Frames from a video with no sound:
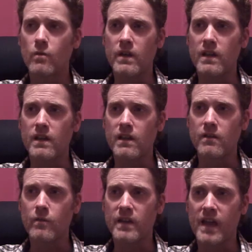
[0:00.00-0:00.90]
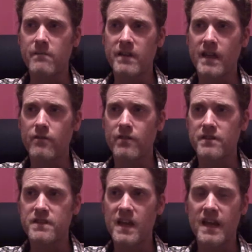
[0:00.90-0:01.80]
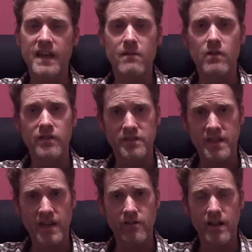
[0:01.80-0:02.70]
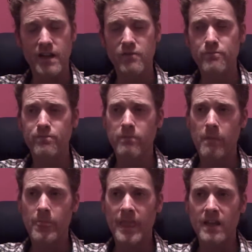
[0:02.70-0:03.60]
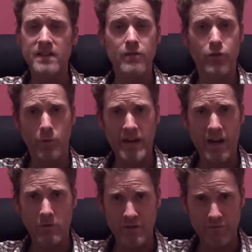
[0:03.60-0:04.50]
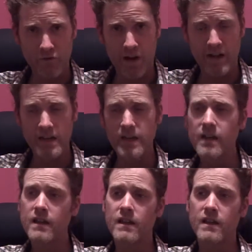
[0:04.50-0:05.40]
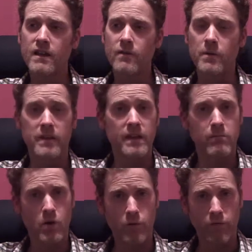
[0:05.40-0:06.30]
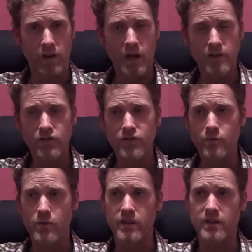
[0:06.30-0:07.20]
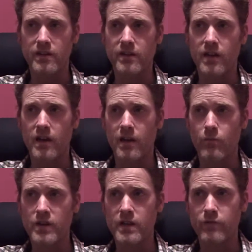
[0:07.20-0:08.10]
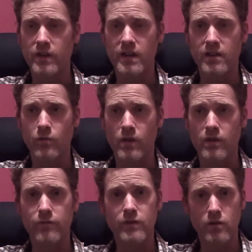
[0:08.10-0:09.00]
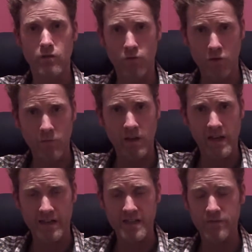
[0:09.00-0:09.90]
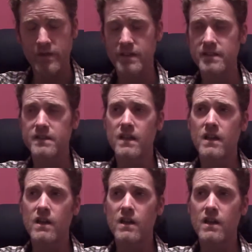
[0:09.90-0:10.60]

We we came together at 10 a.m. on the Saturday, did three hours of training, we then broke for lunch. We then um, reconvened with a few group-led activities,